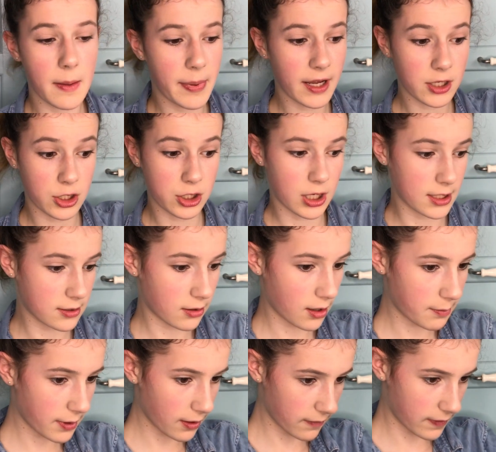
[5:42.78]
in the picture, she has
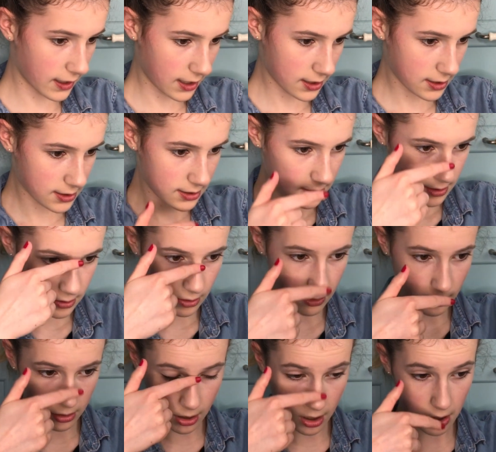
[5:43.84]
quite a bit of this
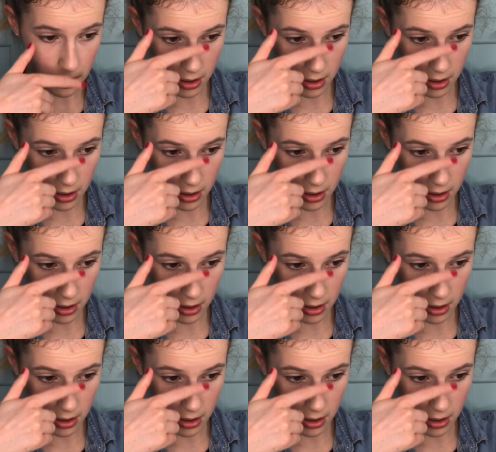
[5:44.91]
on her